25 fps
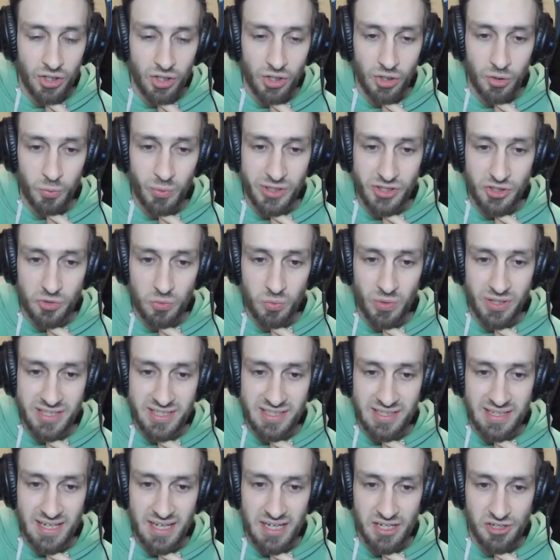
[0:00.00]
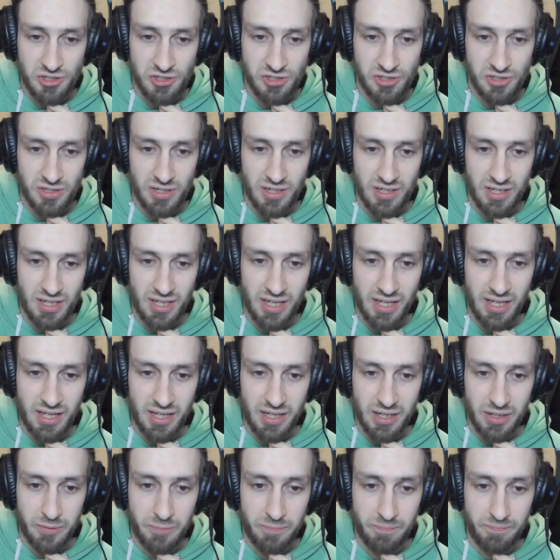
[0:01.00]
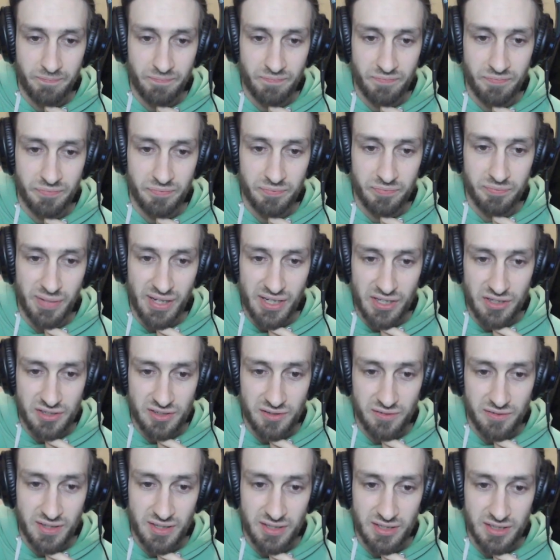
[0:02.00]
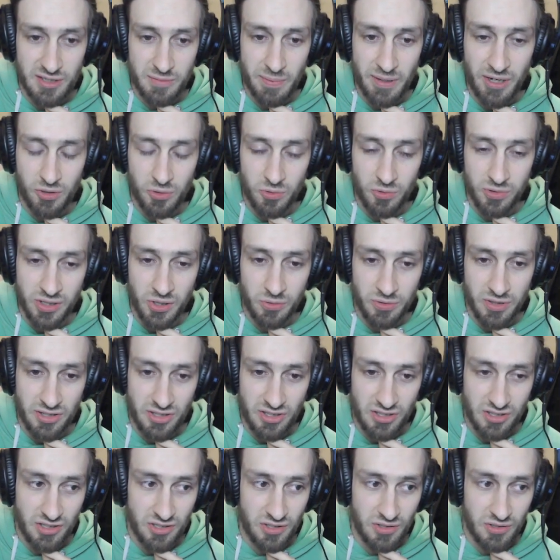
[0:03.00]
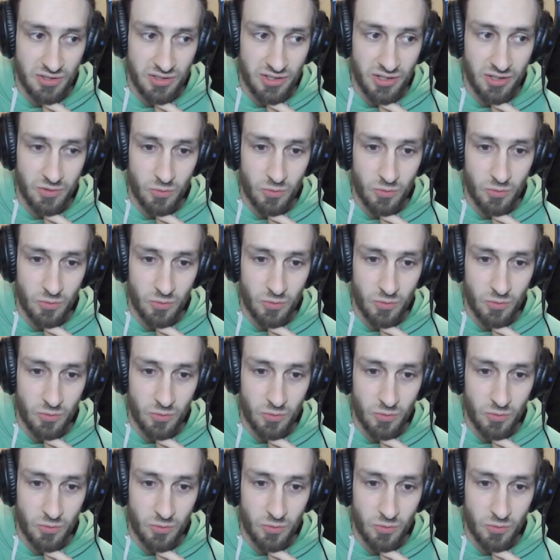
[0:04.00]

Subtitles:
We do 1 slash because of the sparkle told us to do so.